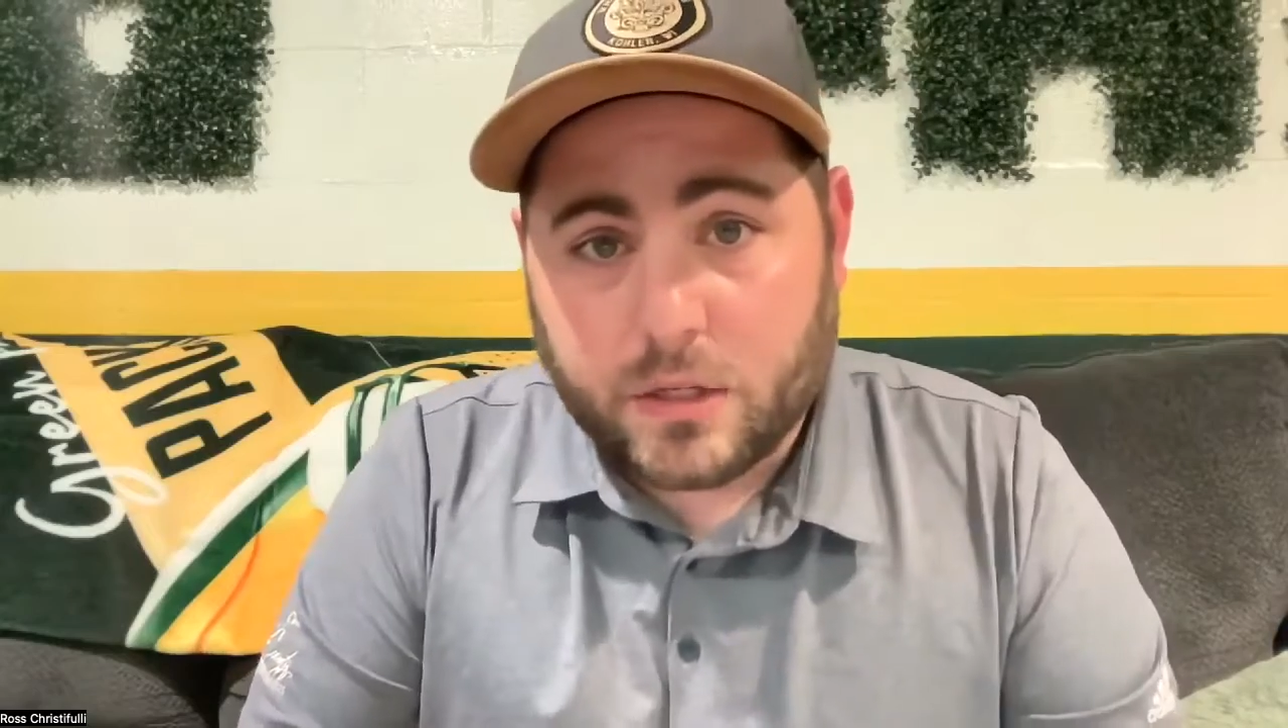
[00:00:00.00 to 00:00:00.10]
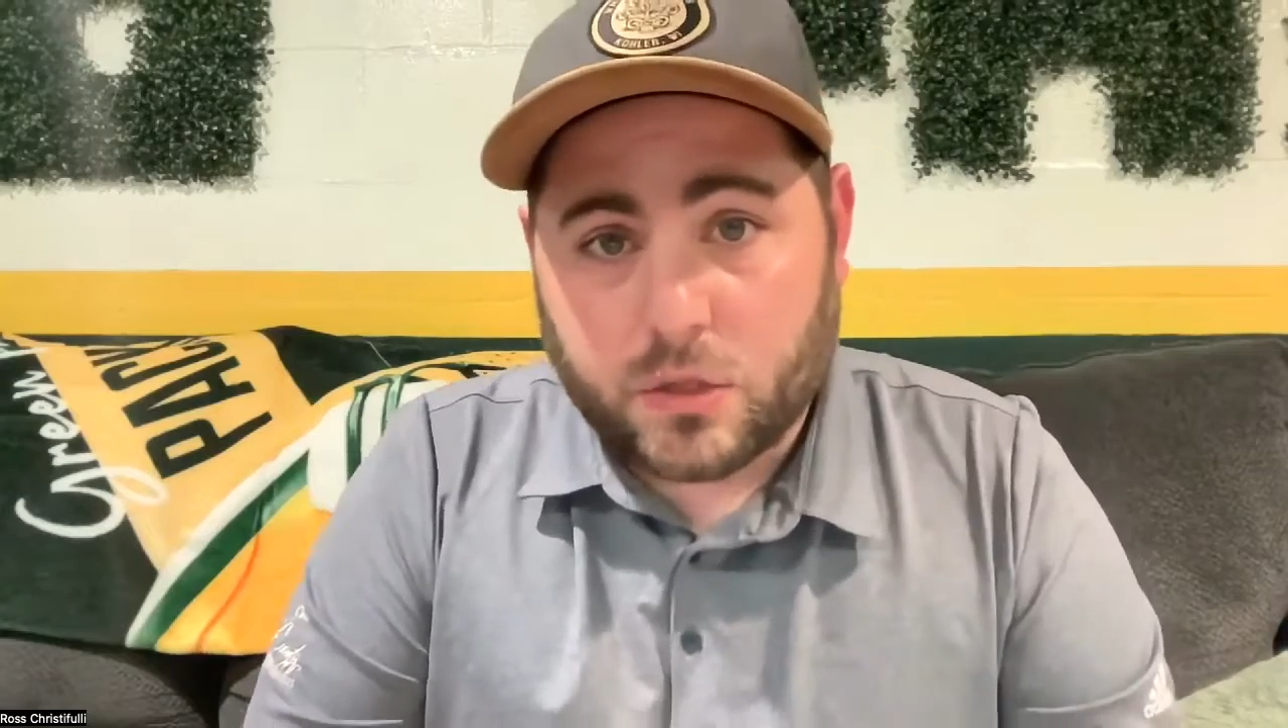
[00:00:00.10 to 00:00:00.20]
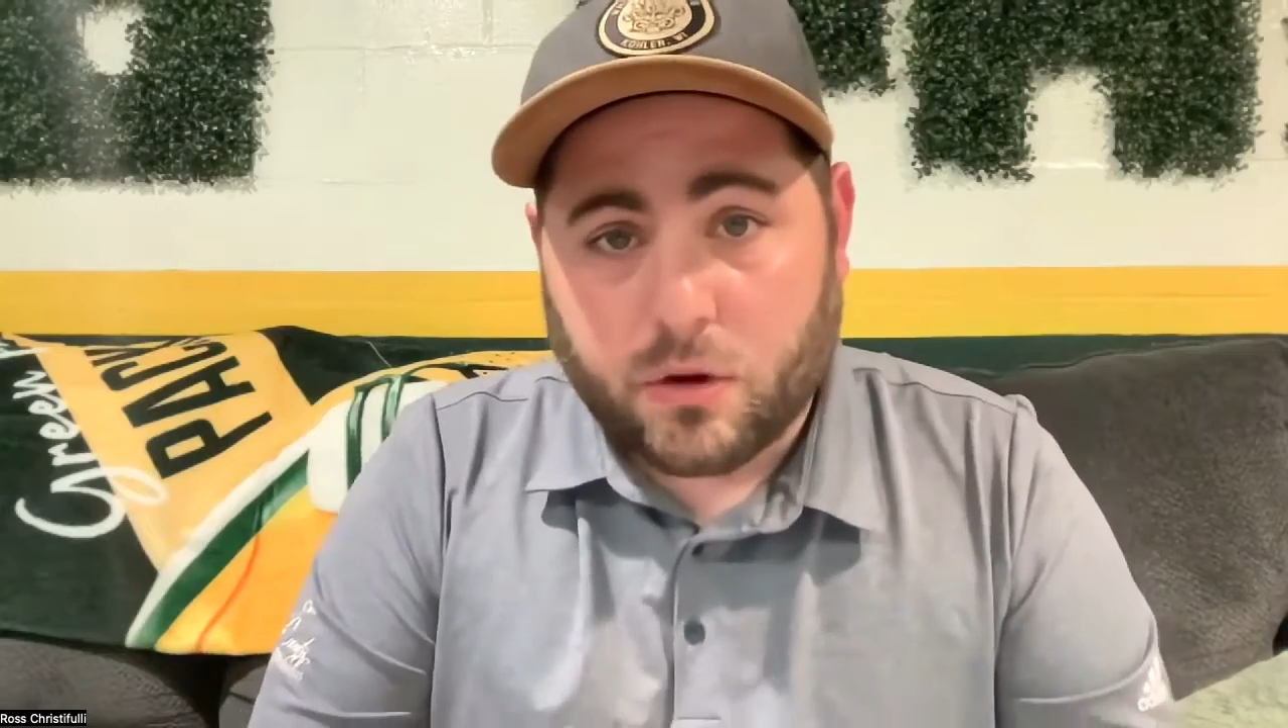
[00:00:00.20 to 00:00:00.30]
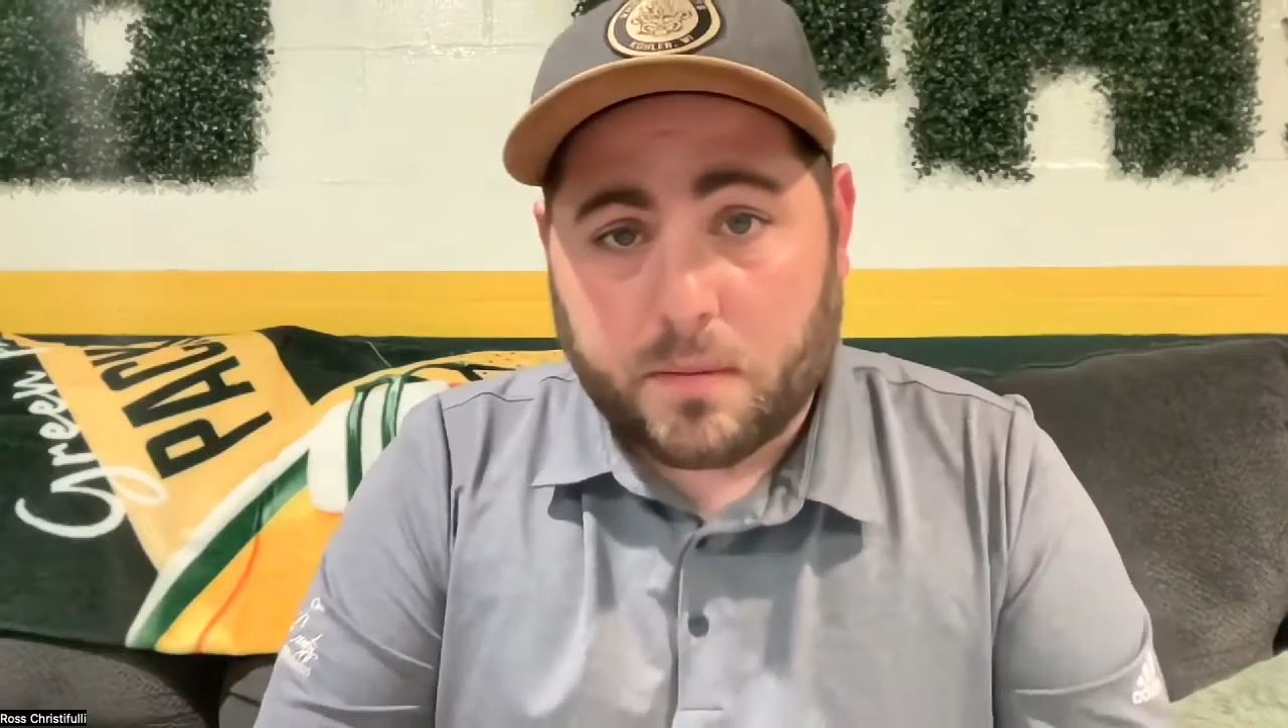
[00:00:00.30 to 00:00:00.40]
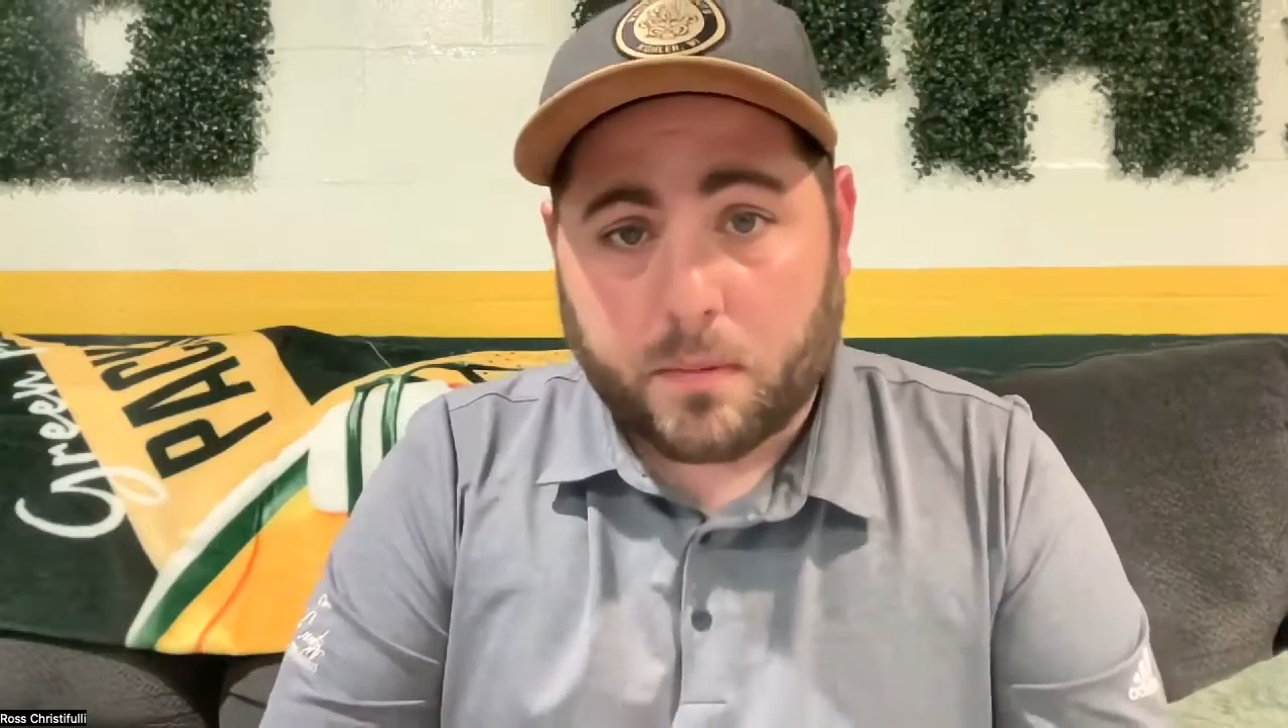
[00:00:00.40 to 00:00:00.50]

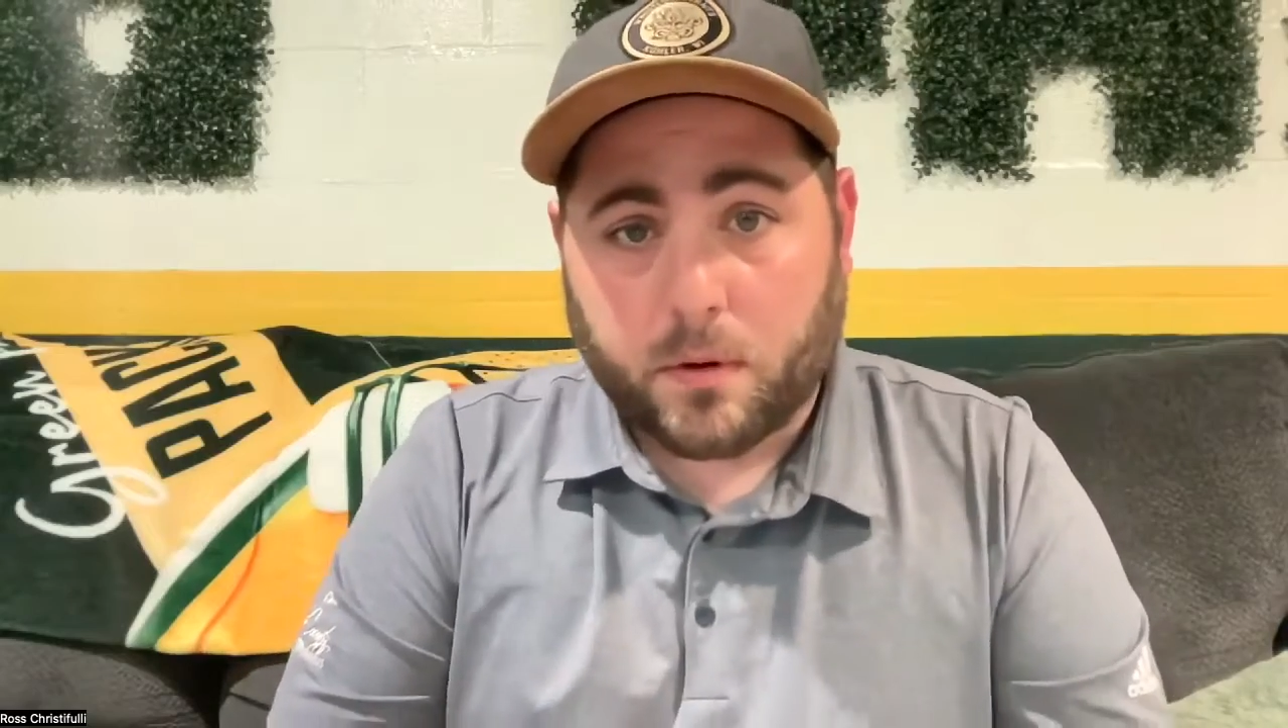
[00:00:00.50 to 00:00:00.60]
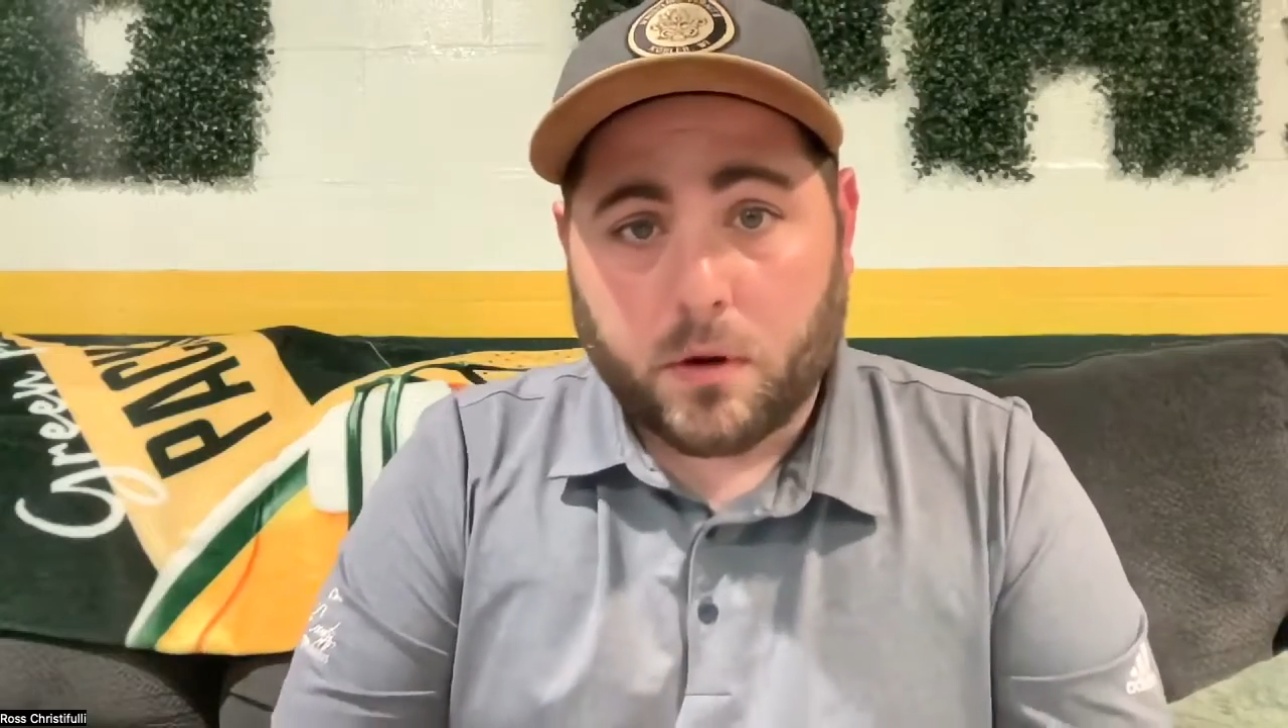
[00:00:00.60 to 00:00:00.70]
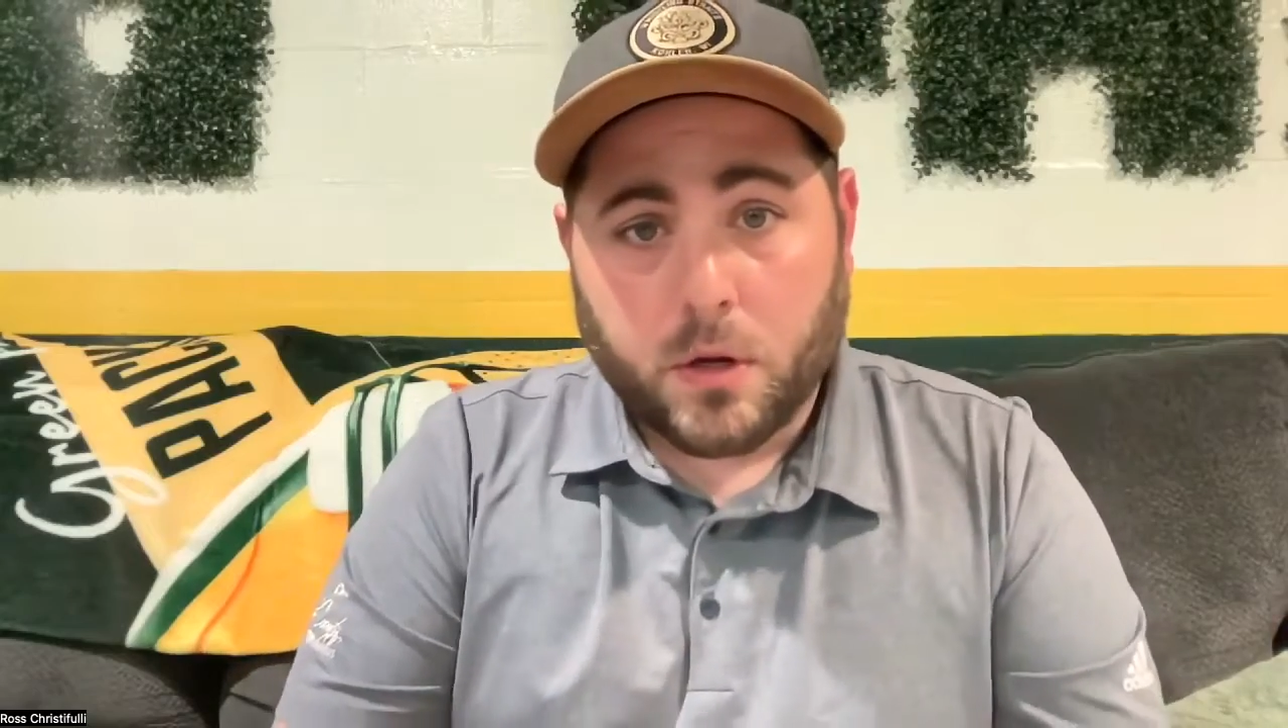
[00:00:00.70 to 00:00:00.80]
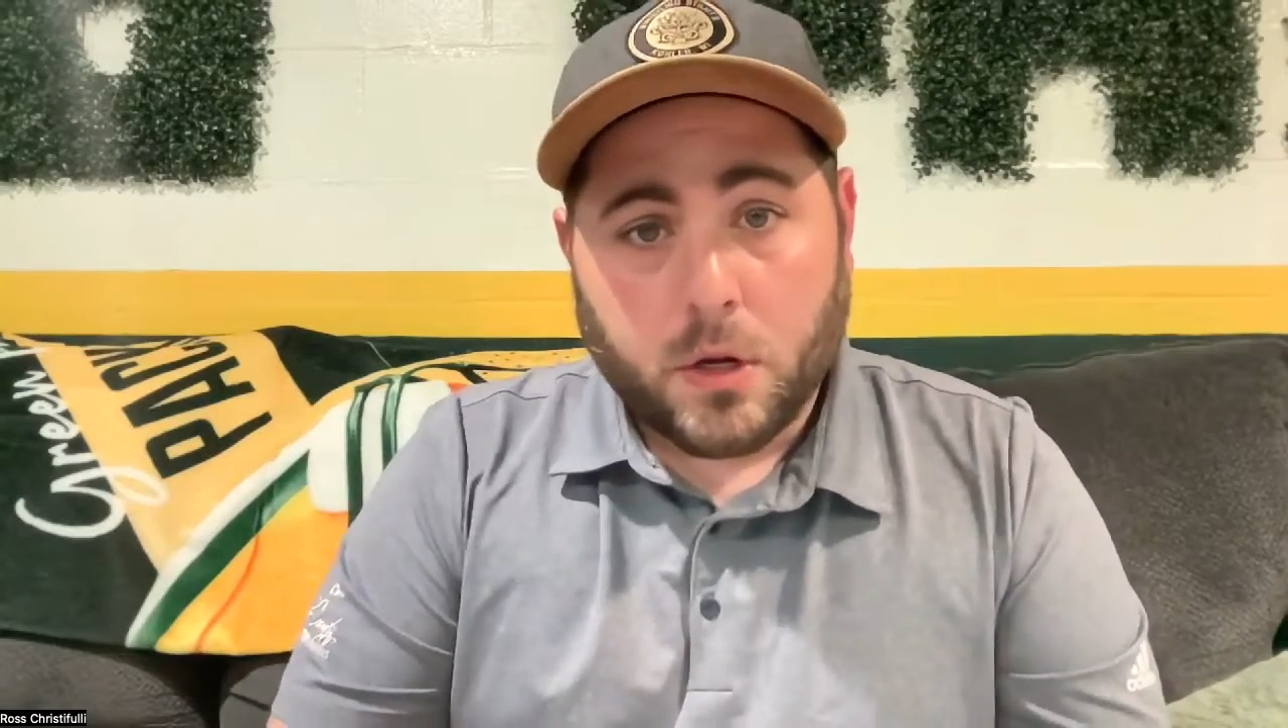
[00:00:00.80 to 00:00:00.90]
scraper.